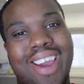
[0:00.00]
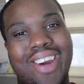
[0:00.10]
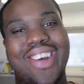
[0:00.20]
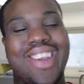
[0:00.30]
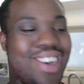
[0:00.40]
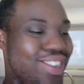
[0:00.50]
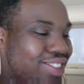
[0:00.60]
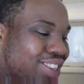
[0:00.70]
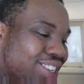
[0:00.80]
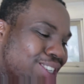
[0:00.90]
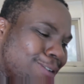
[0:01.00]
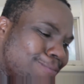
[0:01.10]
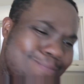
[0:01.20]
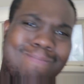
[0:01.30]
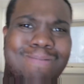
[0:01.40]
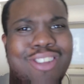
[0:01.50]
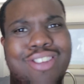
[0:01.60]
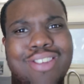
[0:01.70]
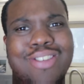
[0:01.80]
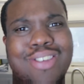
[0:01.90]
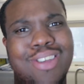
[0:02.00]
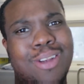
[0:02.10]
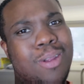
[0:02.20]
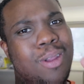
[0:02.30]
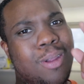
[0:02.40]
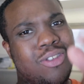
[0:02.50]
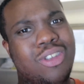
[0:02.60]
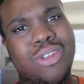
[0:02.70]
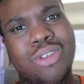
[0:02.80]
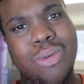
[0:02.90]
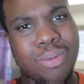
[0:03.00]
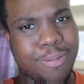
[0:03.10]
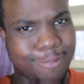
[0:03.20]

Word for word: Alright guys, mm, this looks good. See you soon.